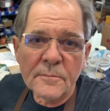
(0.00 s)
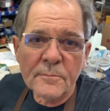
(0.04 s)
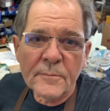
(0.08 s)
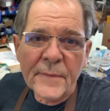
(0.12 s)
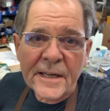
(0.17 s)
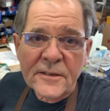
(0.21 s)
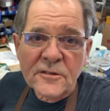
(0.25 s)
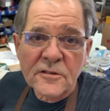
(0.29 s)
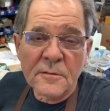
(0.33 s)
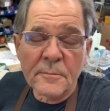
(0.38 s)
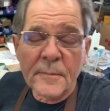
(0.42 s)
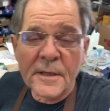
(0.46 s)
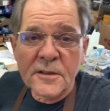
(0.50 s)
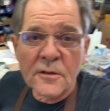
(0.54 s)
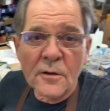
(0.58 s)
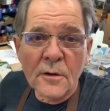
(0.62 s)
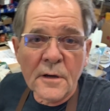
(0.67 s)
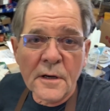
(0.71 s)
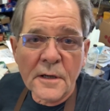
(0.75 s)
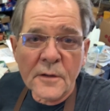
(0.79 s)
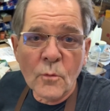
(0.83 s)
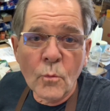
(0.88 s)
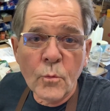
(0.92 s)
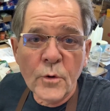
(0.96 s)
Actually, my
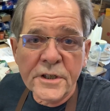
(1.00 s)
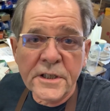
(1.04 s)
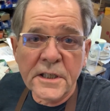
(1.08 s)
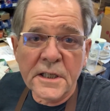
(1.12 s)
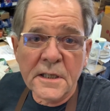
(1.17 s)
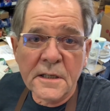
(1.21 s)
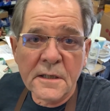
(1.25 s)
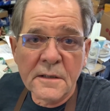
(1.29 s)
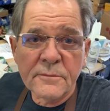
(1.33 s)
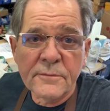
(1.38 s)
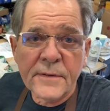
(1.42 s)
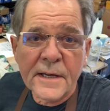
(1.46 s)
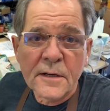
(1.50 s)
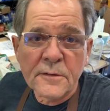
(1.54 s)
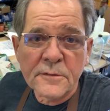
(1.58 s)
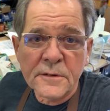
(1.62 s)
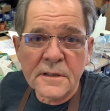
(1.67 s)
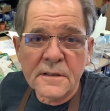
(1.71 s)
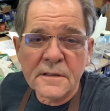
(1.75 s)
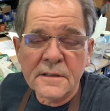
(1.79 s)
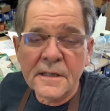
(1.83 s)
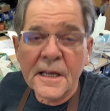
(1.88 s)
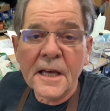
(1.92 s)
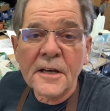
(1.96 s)
dog Wookie found
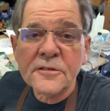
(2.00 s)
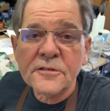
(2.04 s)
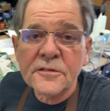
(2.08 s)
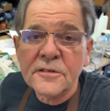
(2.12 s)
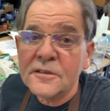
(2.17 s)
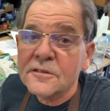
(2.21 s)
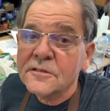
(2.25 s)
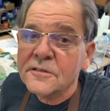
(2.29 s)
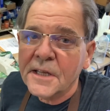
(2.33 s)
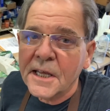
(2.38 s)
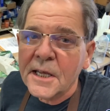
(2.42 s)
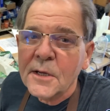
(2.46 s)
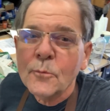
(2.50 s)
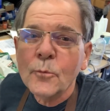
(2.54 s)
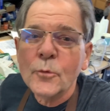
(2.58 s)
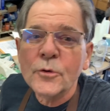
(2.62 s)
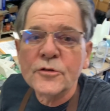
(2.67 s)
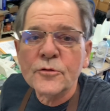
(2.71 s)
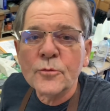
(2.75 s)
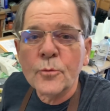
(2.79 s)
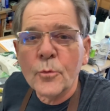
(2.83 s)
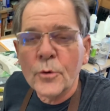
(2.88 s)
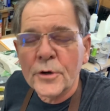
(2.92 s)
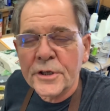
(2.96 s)
it. Yes, his name
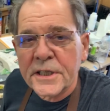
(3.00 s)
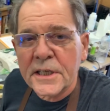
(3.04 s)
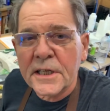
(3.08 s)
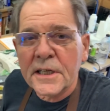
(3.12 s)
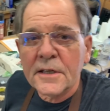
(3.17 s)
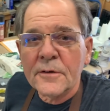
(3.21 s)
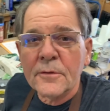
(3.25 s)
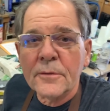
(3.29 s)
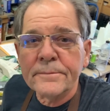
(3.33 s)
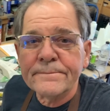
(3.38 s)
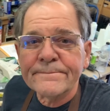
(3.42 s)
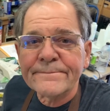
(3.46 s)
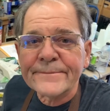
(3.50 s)
was Wookie.